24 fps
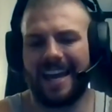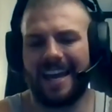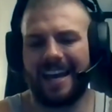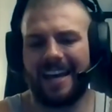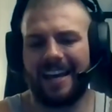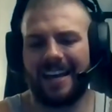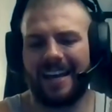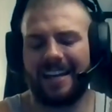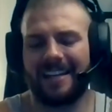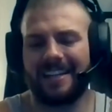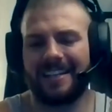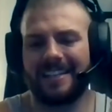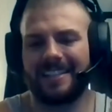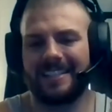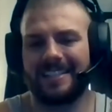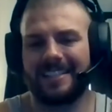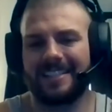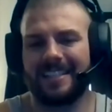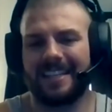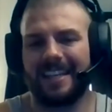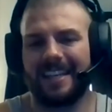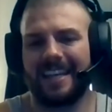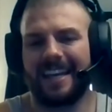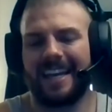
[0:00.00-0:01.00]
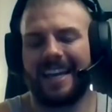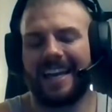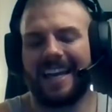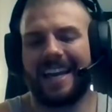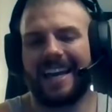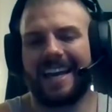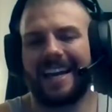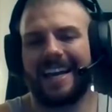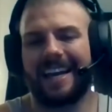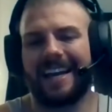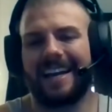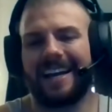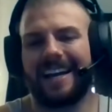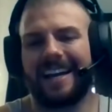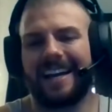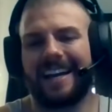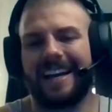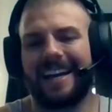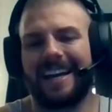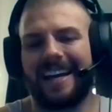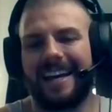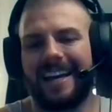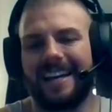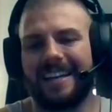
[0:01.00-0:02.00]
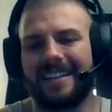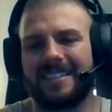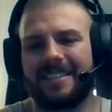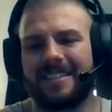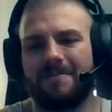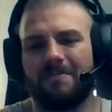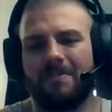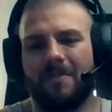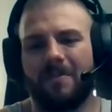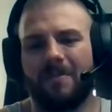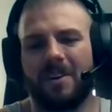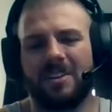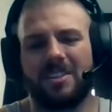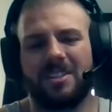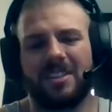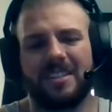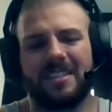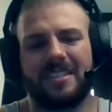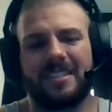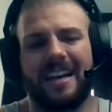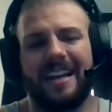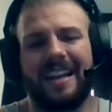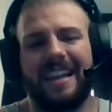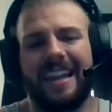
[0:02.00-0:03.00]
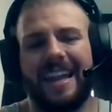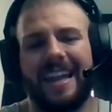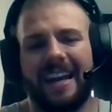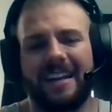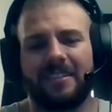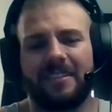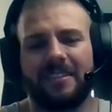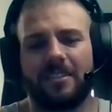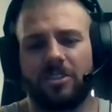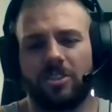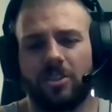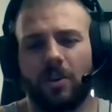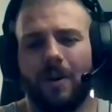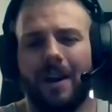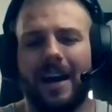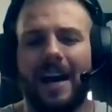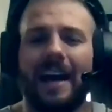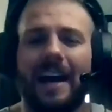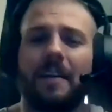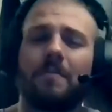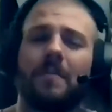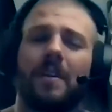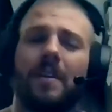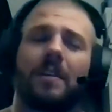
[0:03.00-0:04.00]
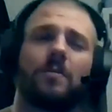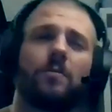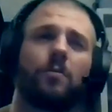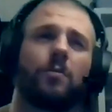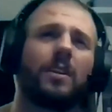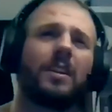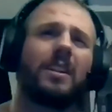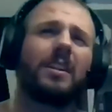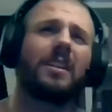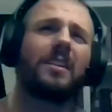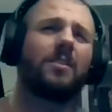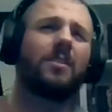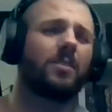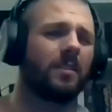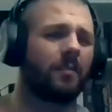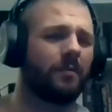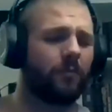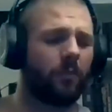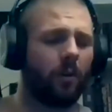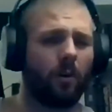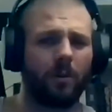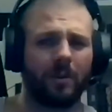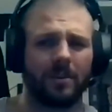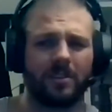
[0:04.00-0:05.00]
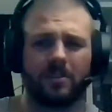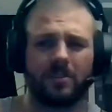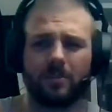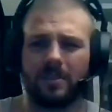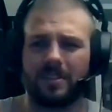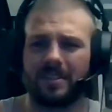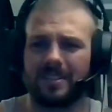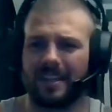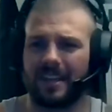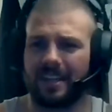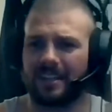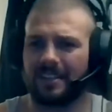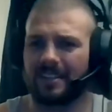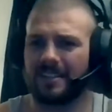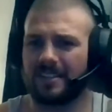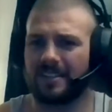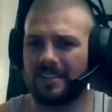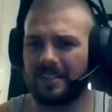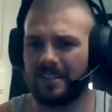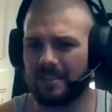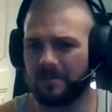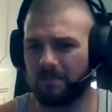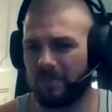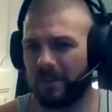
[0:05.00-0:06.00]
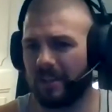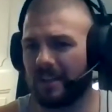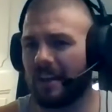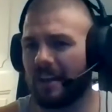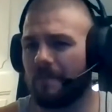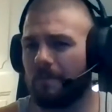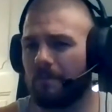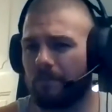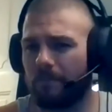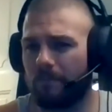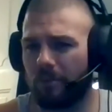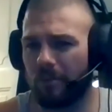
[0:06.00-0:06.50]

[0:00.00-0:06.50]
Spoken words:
And as much as I like the show, I'm not really looking forward to a second season, but I